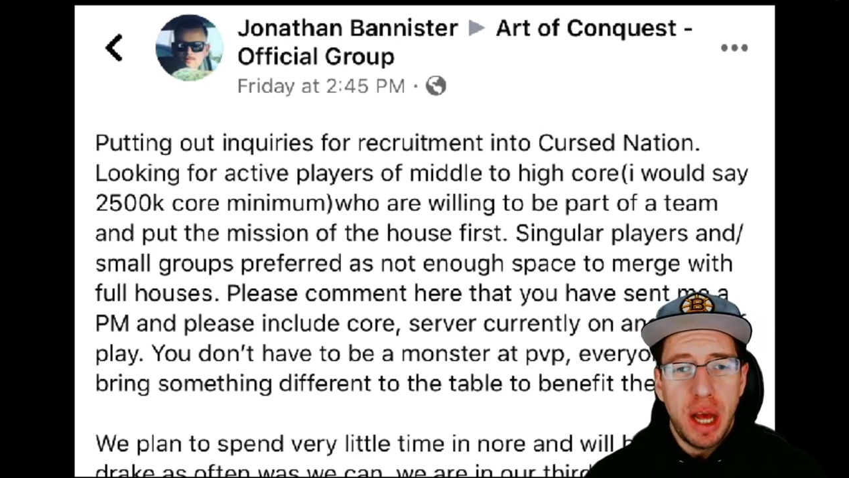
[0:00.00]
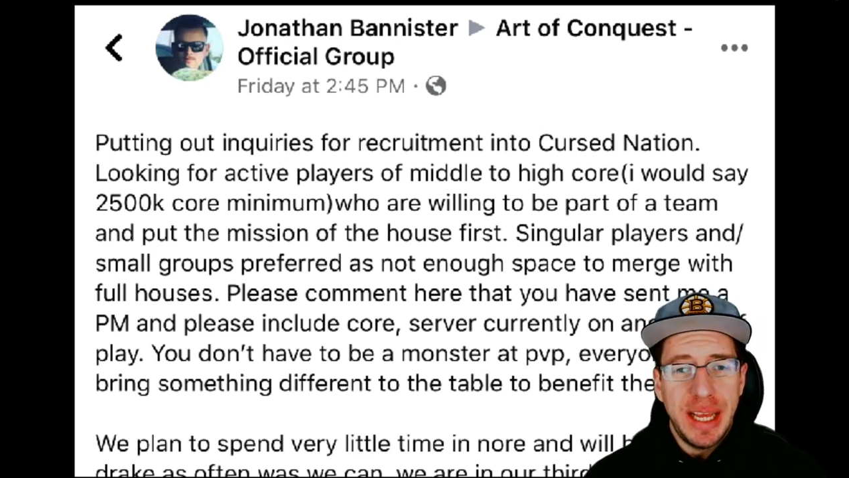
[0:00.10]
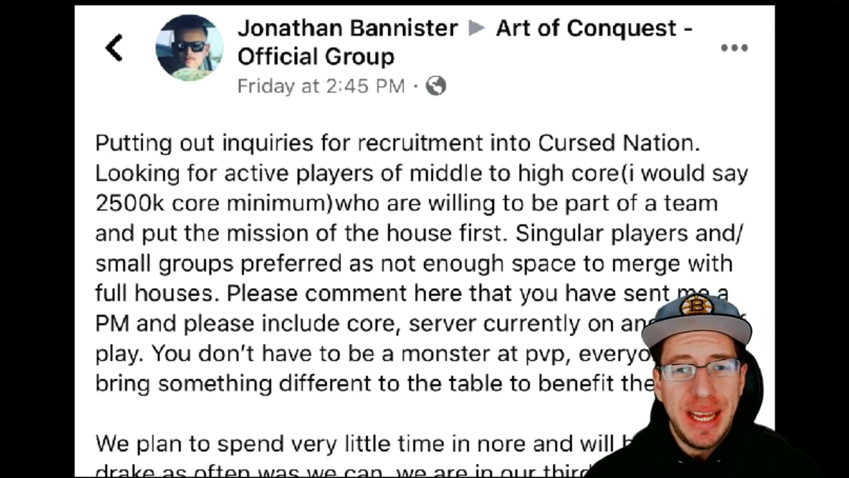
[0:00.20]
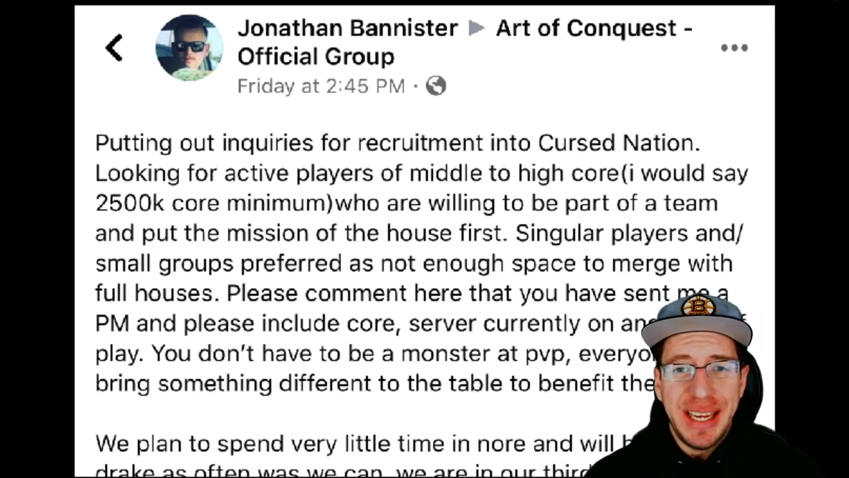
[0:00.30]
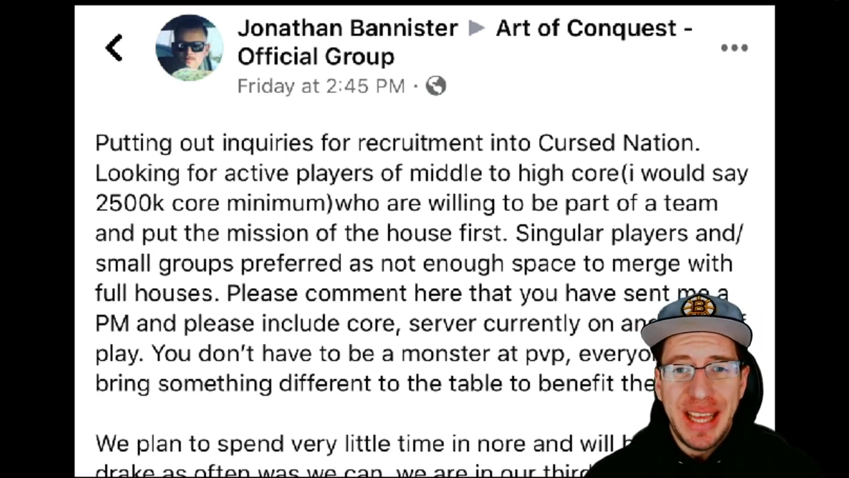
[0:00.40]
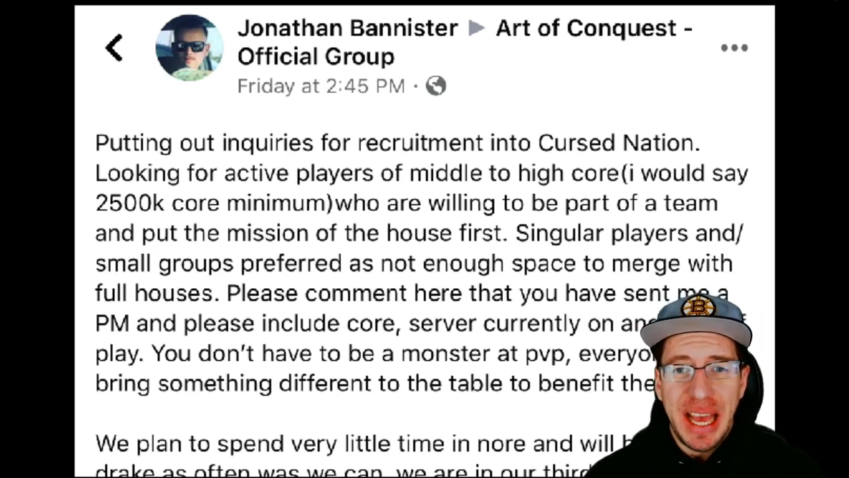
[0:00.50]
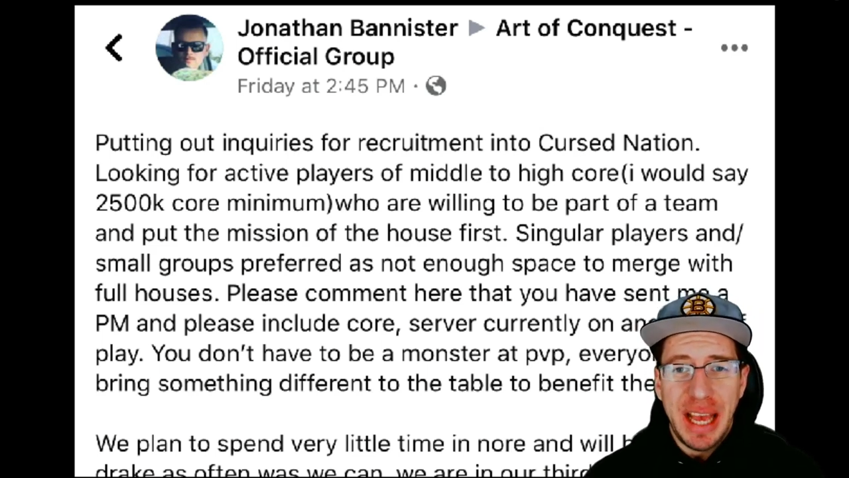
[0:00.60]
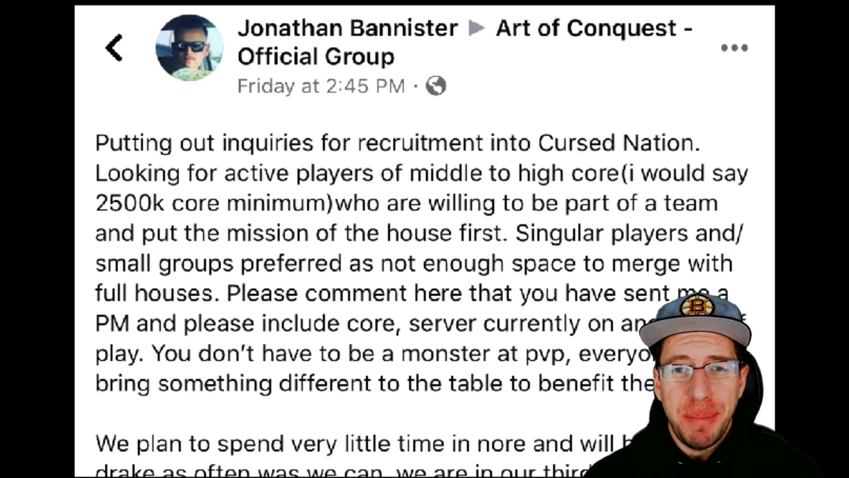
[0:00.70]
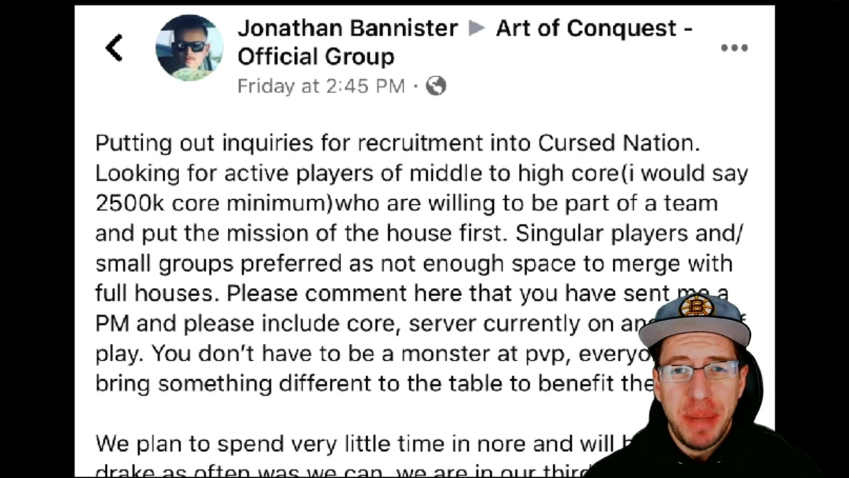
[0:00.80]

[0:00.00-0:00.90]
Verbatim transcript: in game,